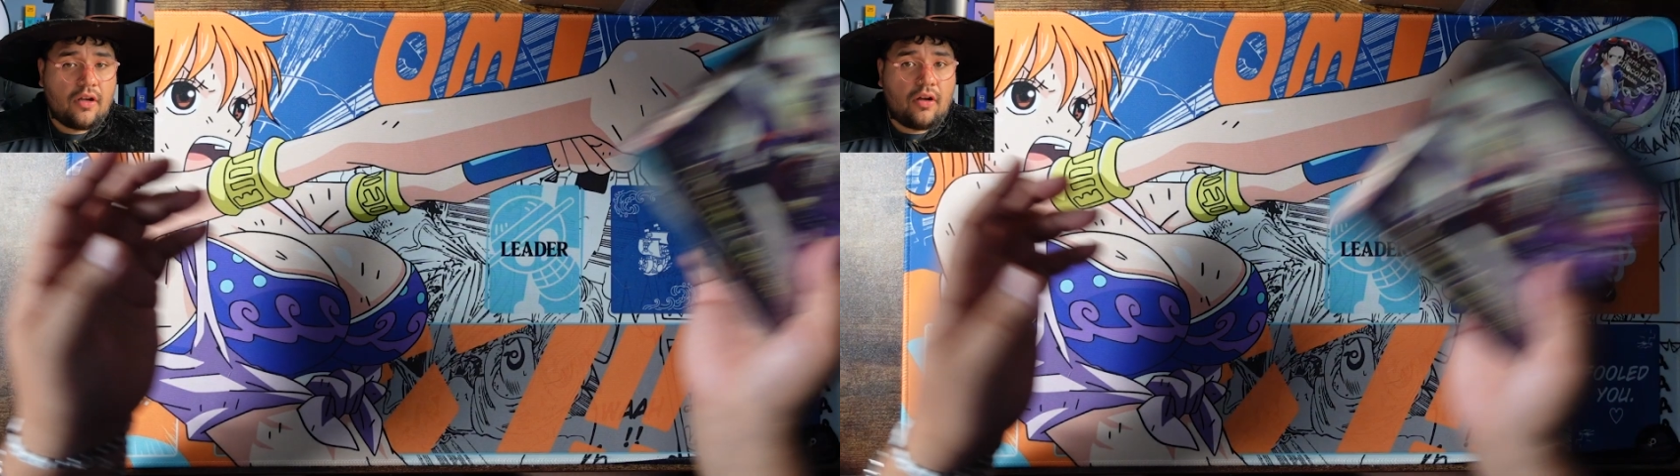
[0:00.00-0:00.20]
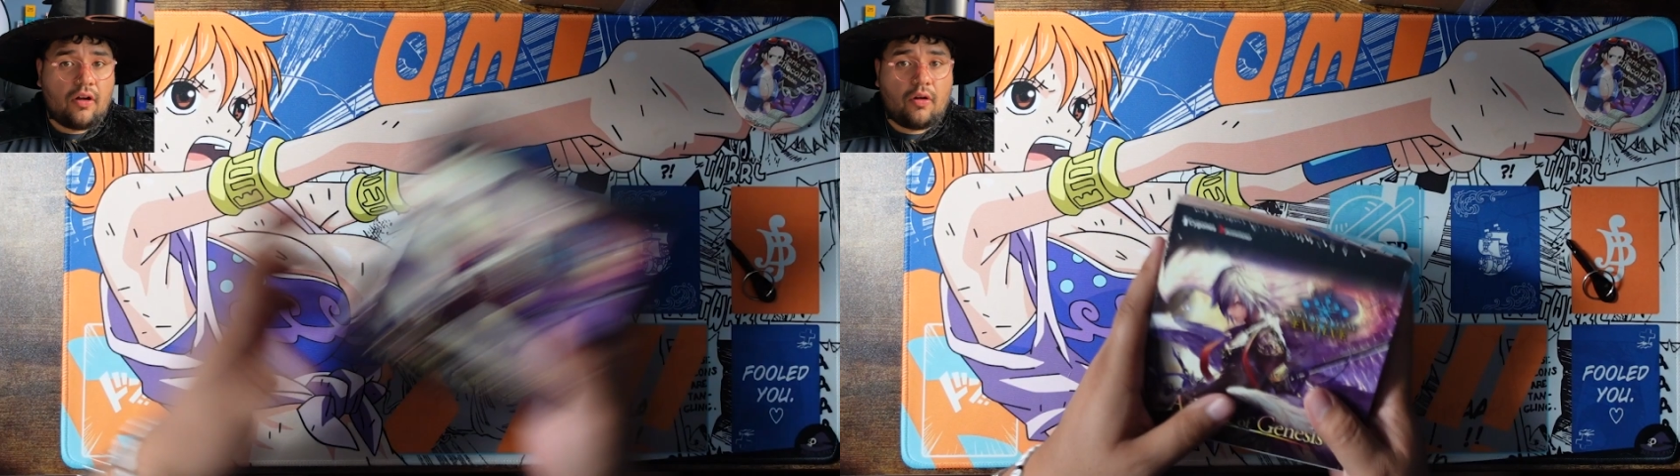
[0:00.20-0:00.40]

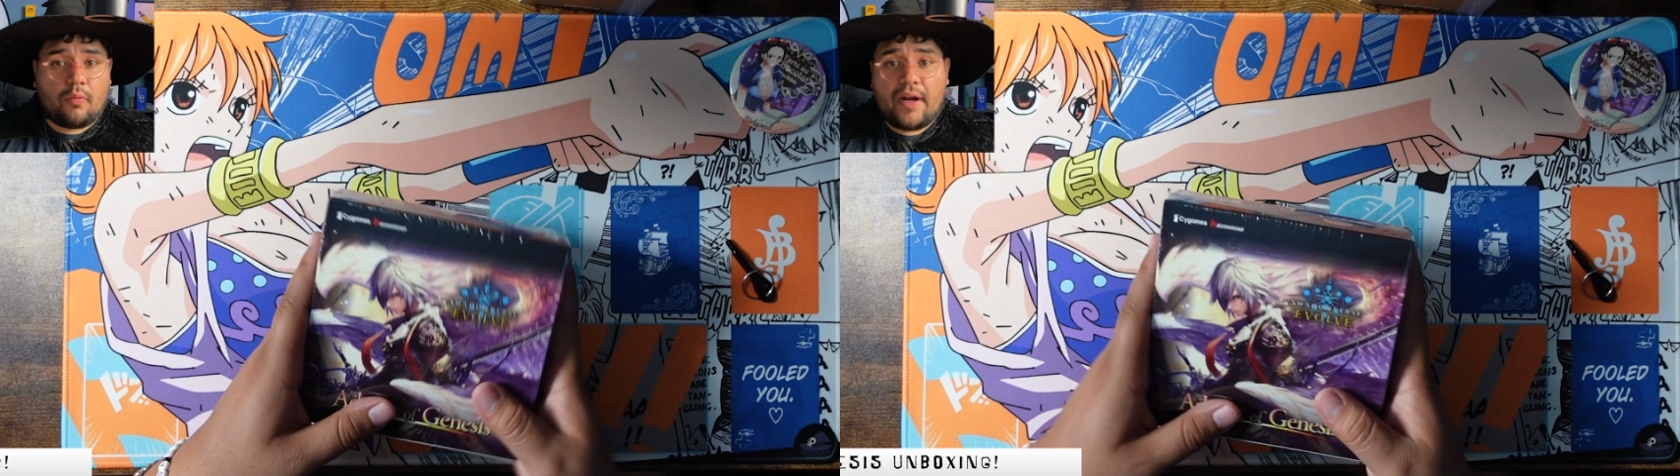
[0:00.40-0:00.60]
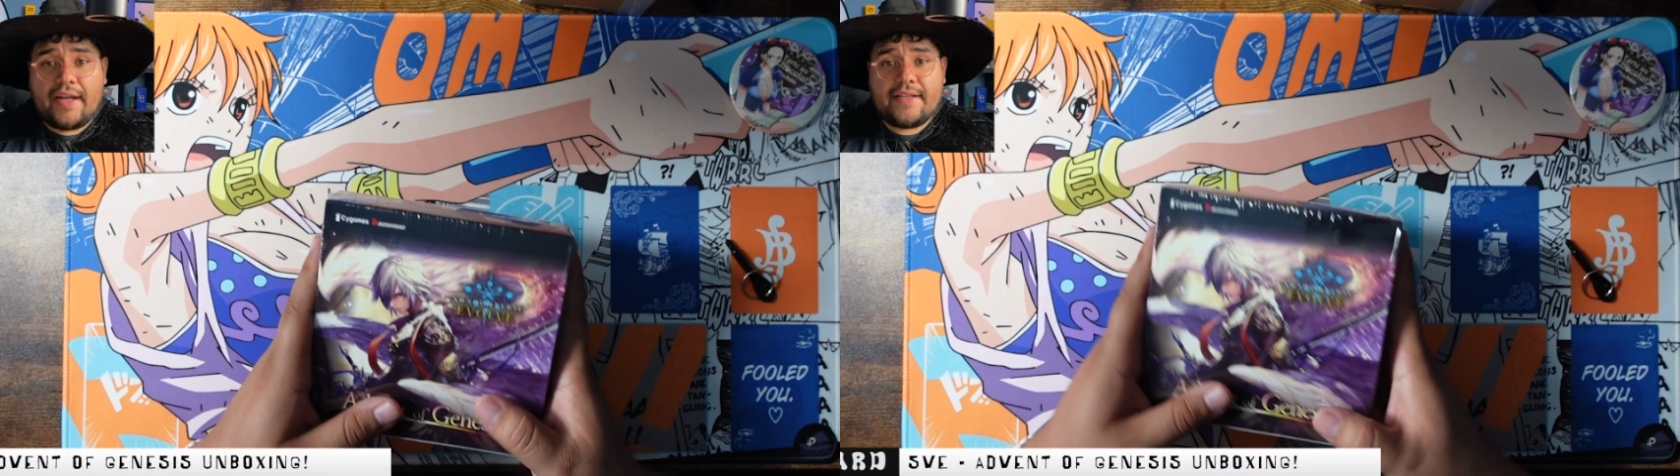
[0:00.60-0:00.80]

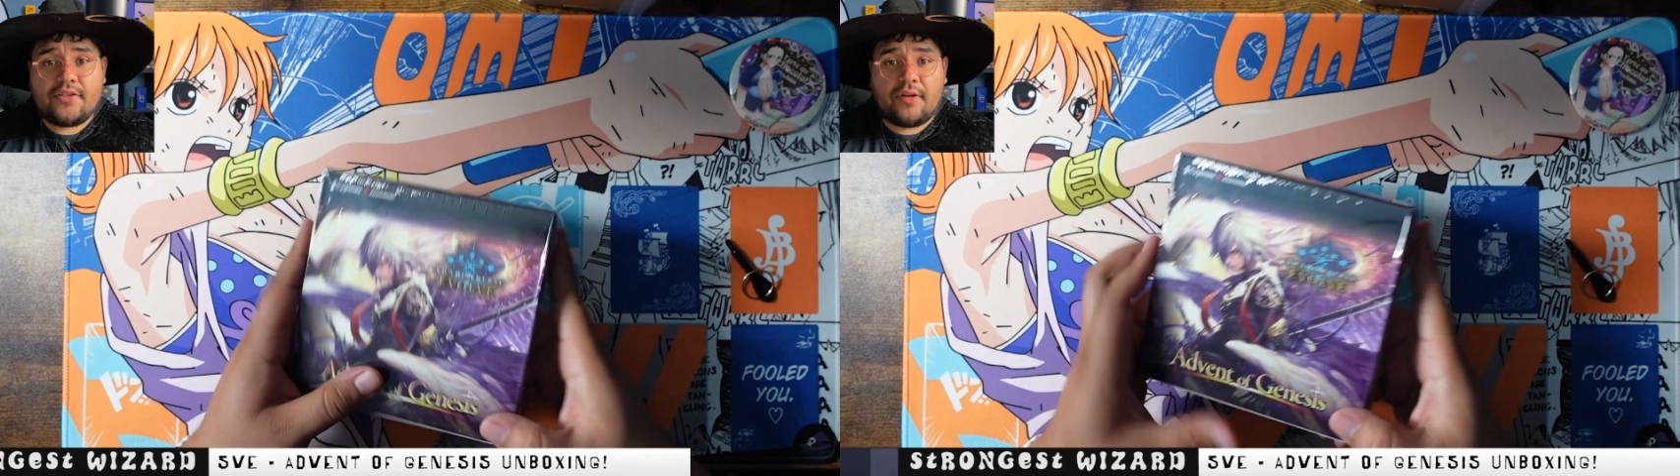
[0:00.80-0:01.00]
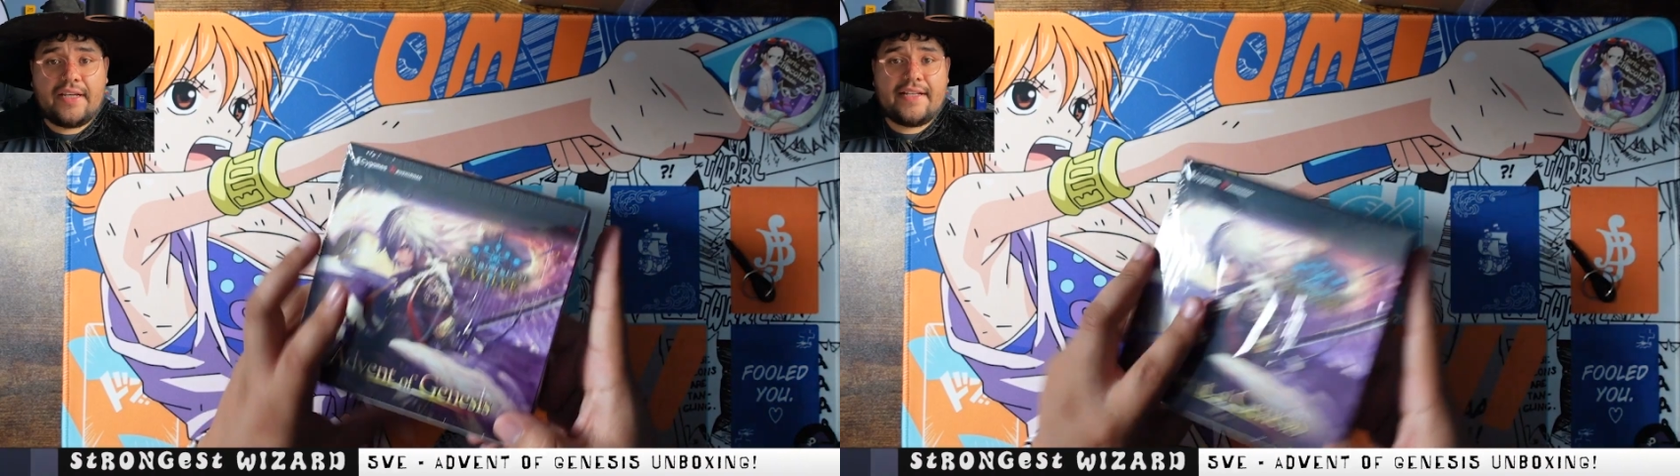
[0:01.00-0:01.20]
Alright,
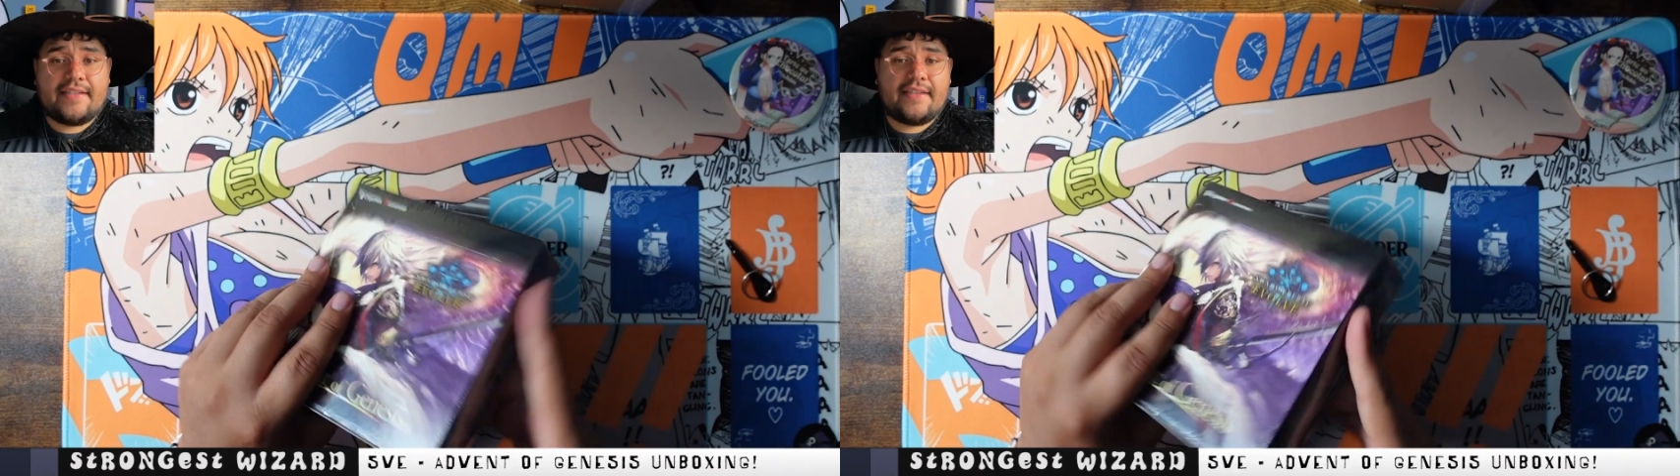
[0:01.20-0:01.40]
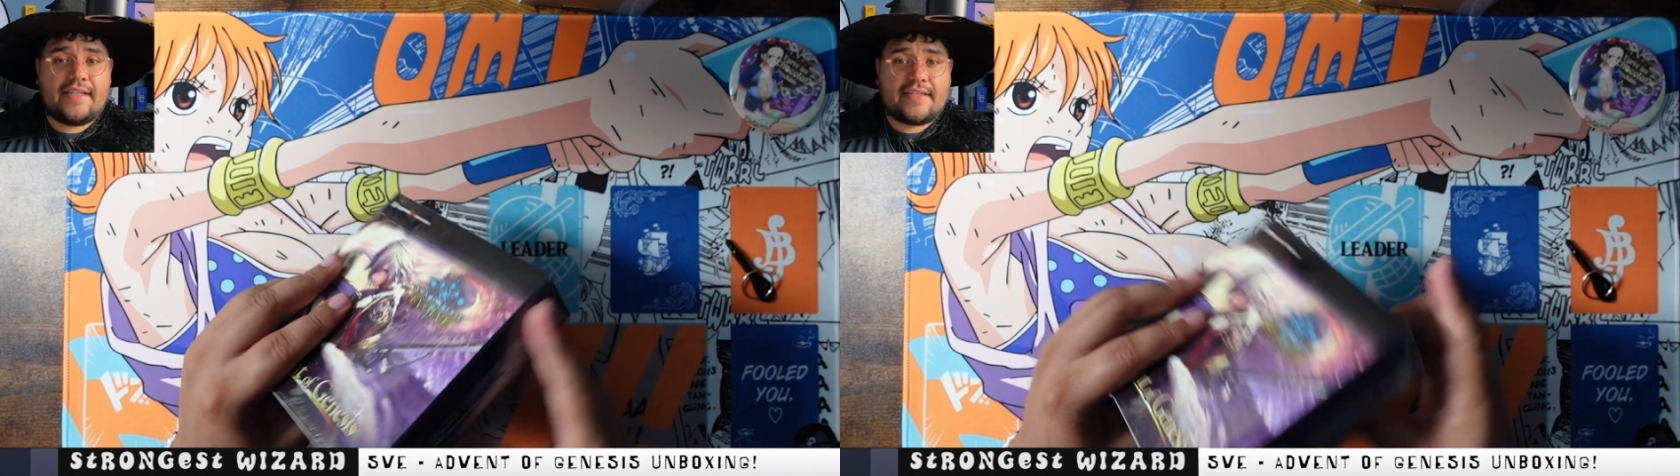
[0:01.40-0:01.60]
so getting into
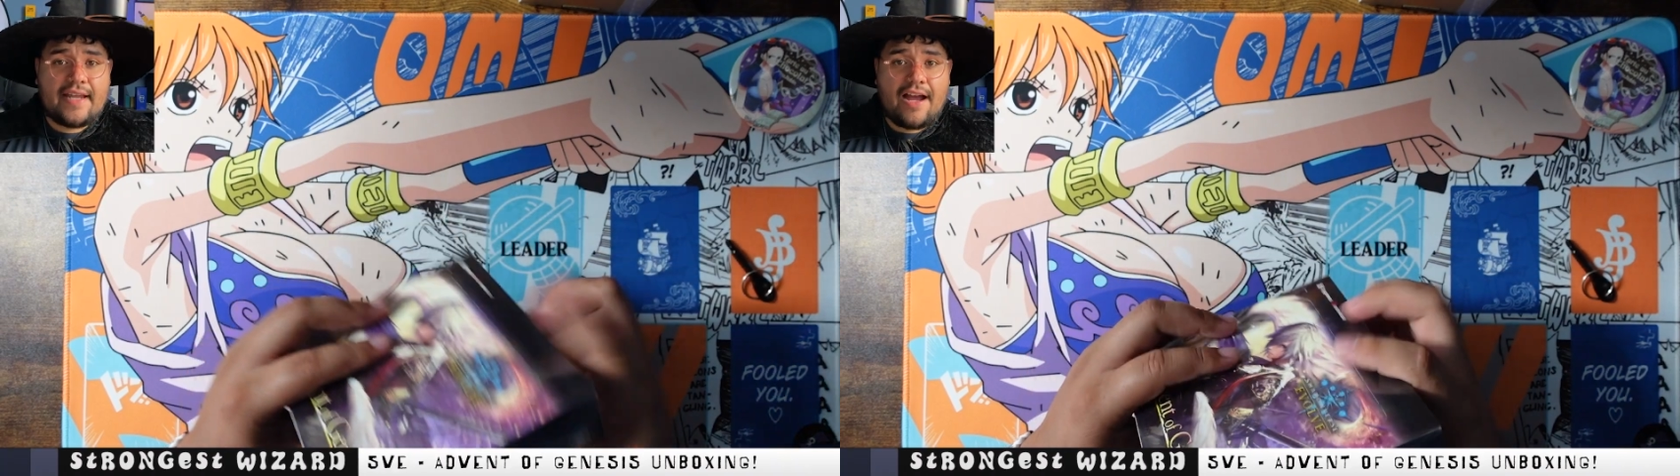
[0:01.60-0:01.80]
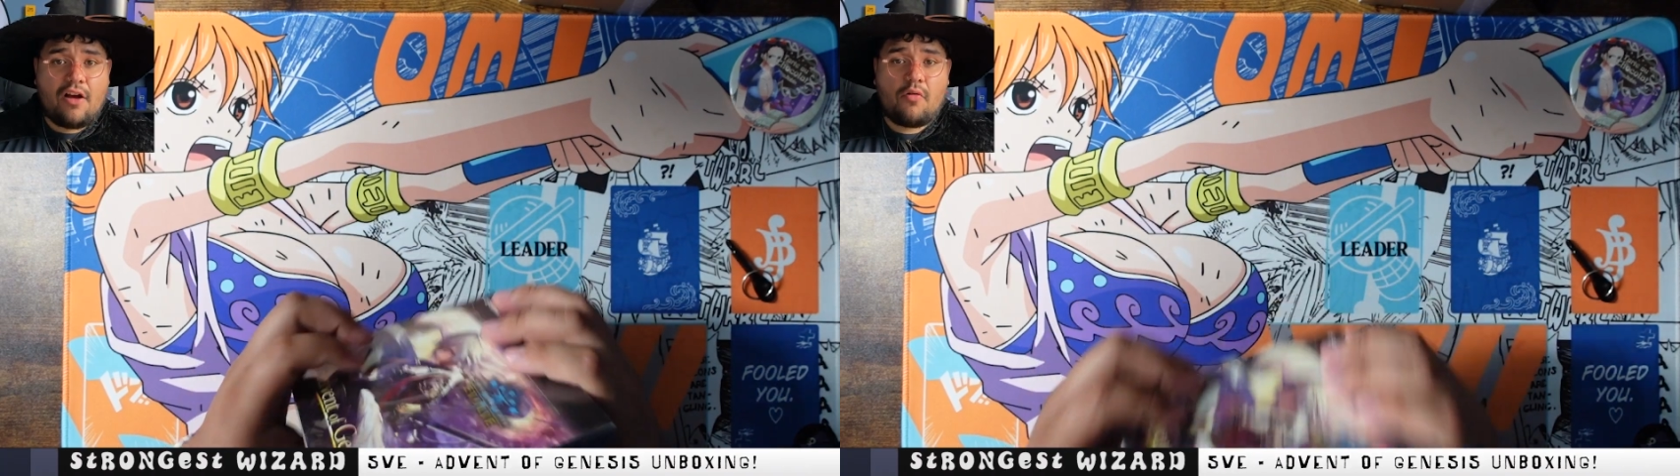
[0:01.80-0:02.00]
things
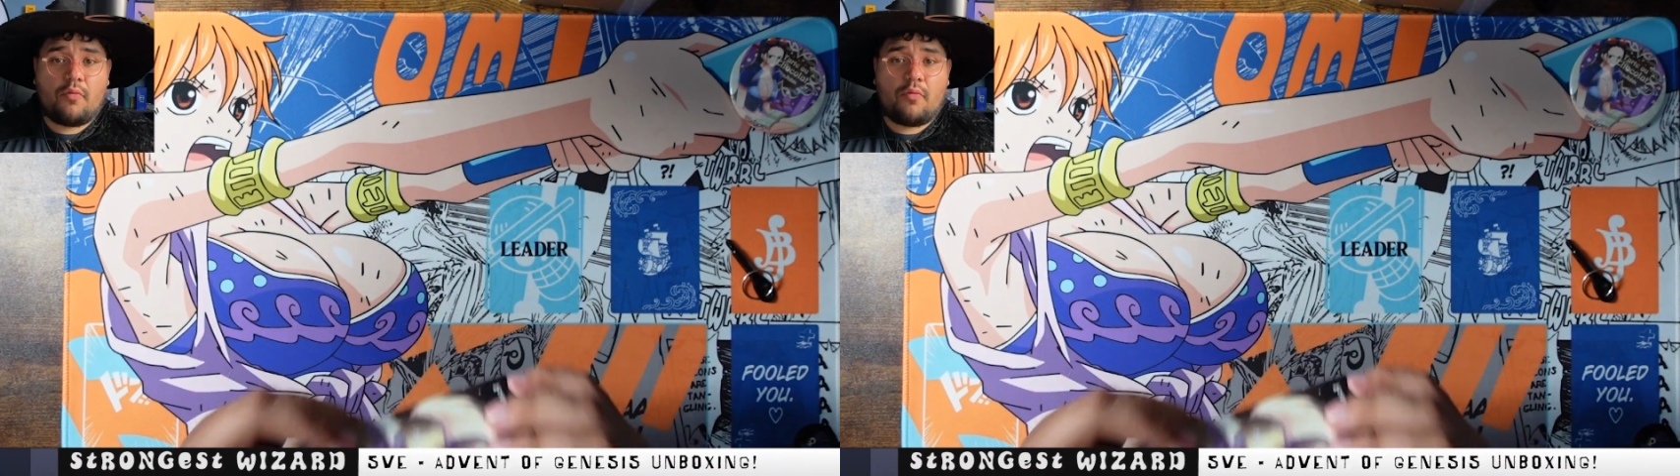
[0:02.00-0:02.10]
now,